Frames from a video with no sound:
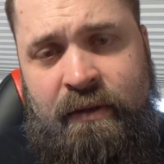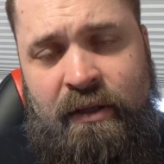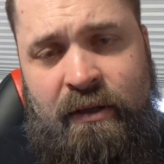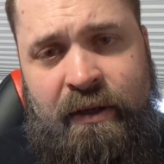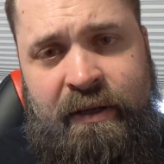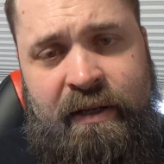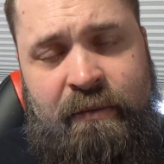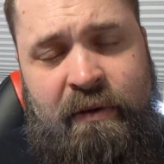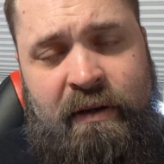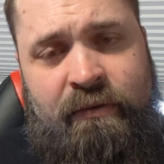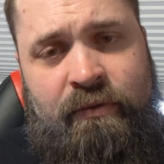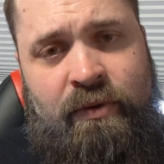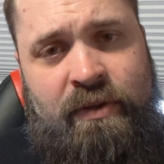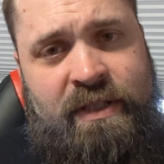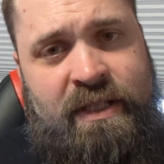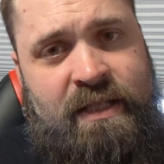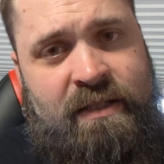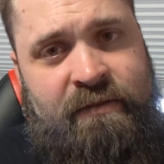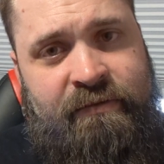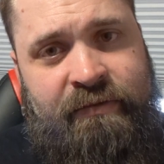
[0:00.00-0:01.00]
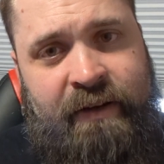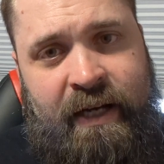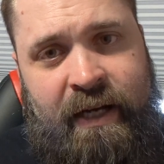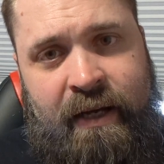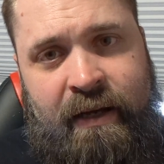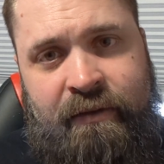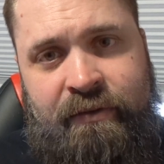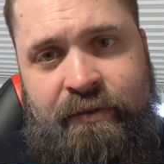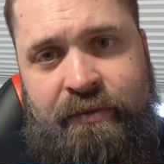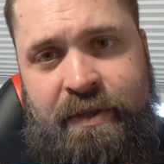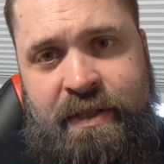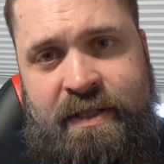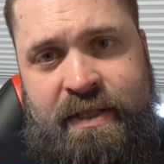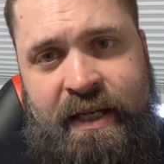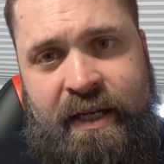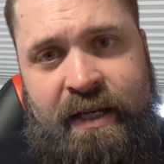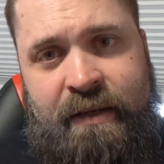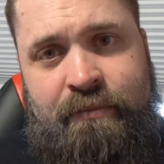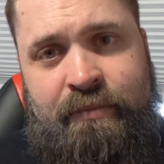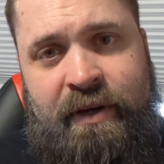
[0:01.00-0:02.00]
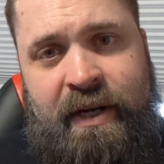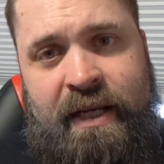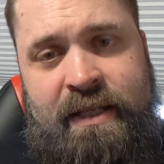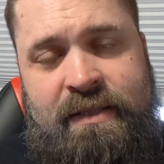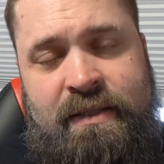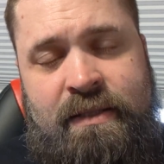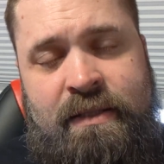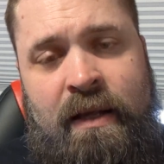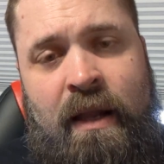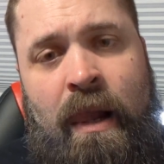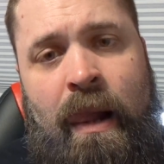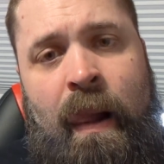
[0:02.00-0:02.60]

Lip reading: I did my 4 sets of 5, 3-second press,